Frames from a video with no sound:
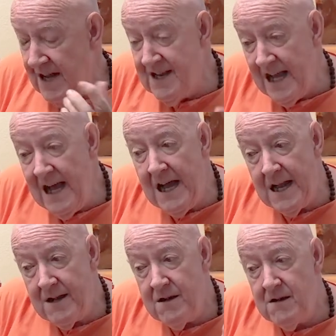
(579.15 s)
And
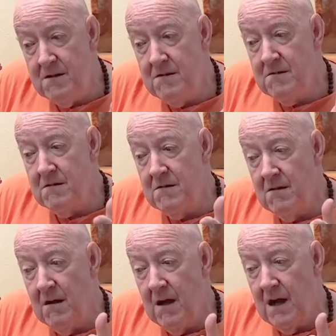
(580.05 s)
then
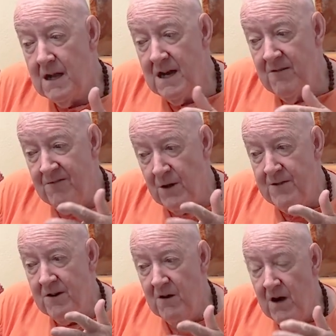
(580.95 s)
a little
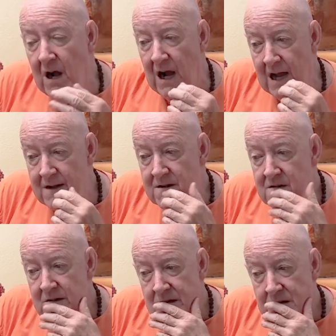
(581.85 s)
further on,
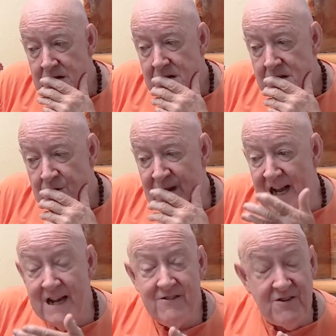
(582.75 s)
we
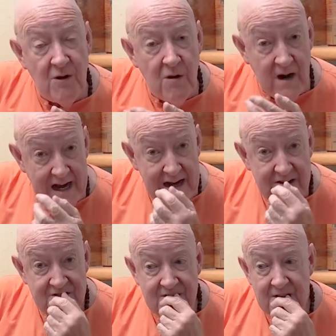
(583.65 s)
like
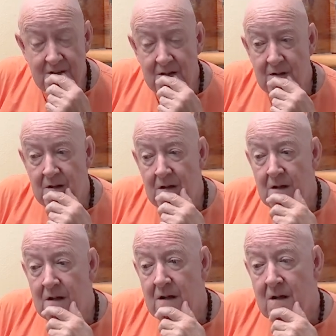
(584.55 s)
toys.
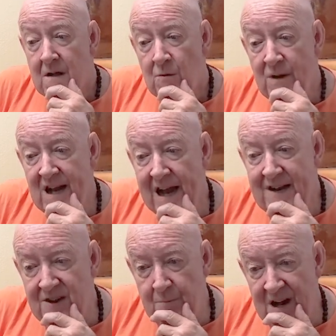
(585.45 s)
We
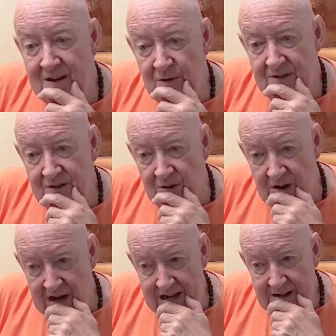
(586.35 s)
like to play with
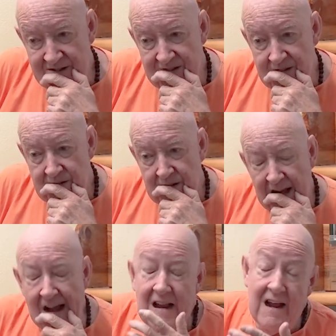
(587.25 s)
toys.
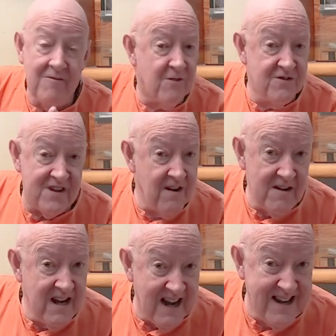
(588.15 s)
And of course, I
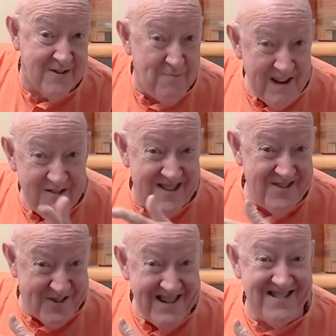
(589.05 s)
only like to play with the
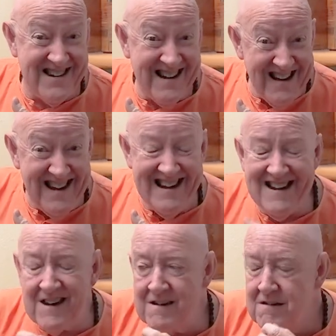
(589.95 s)
toys that I
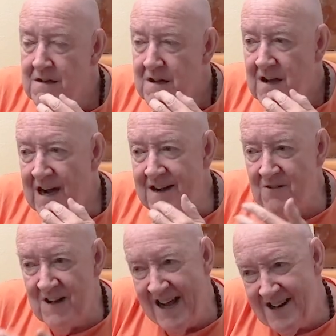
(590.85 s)
like. I
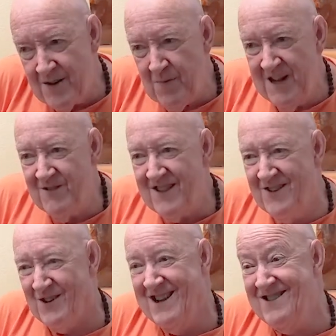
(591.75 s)
don't like to play with the
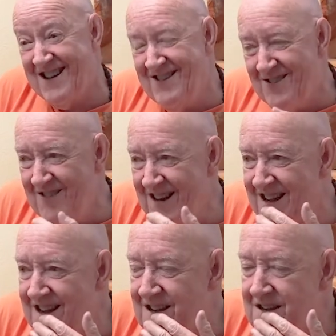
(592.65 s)
toys I don't like.